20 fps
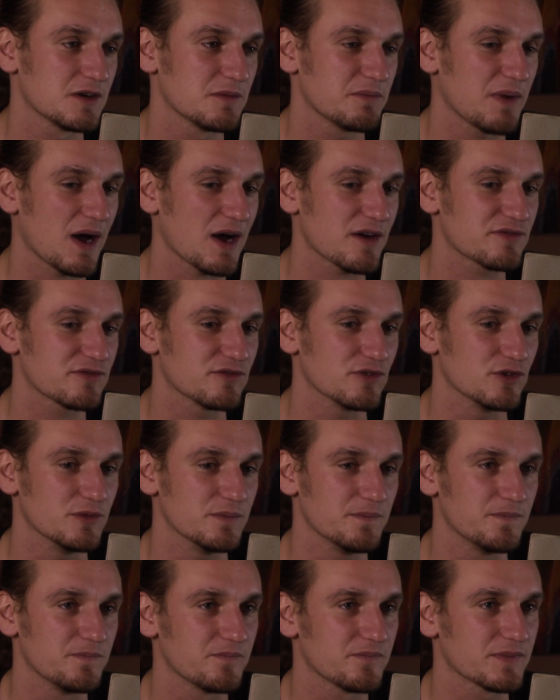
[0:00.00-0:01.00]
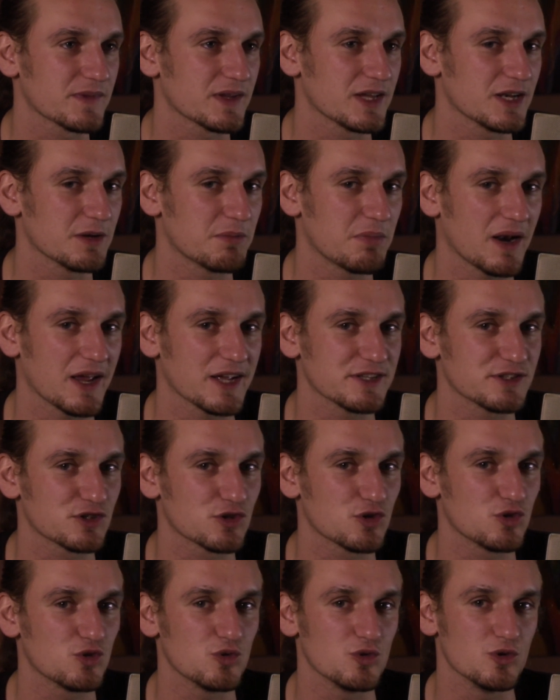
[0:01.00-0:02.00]
bathroom in a place
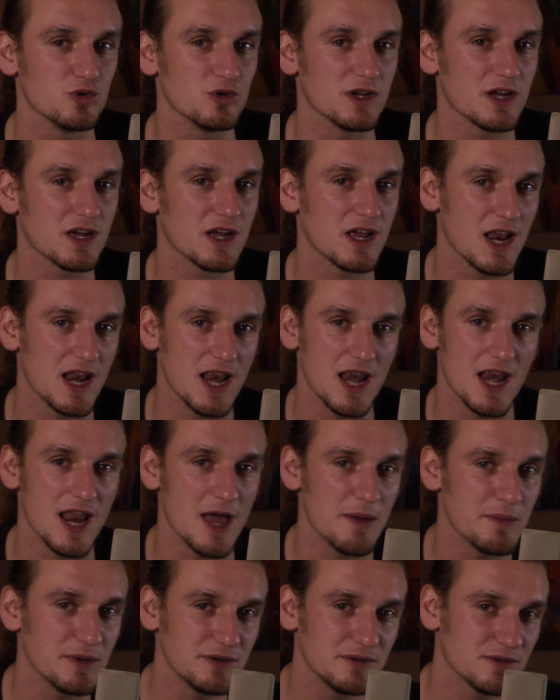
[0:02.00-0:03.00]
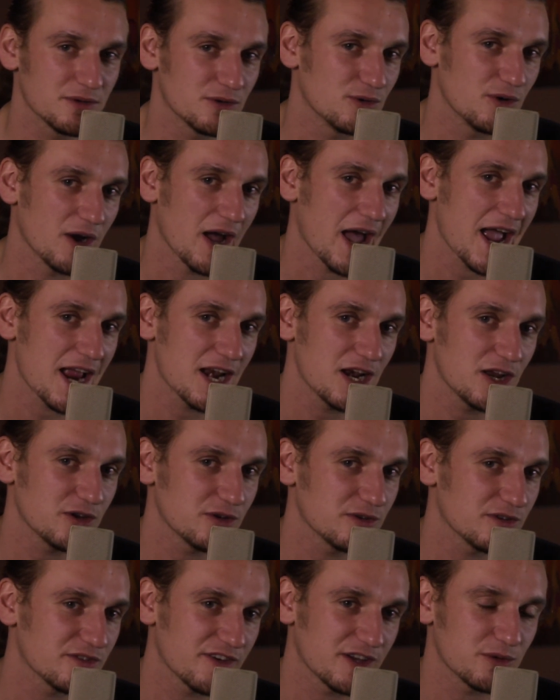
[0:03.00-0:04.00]
called Lemon or Halo,
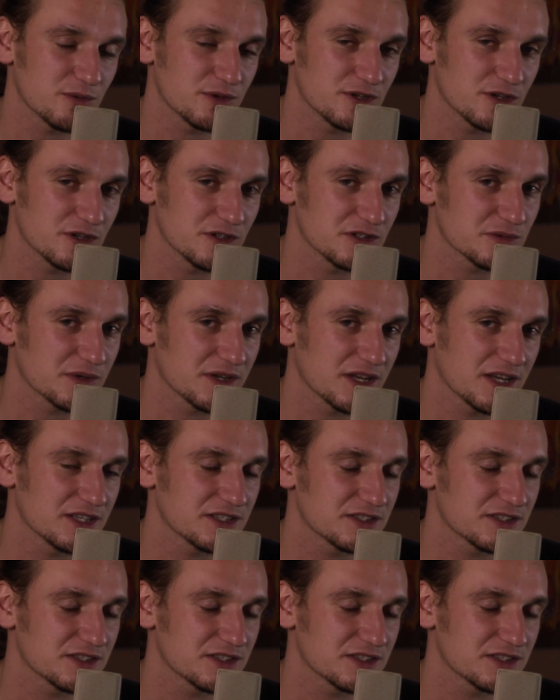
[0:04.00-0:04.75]
if anyone knows where that is.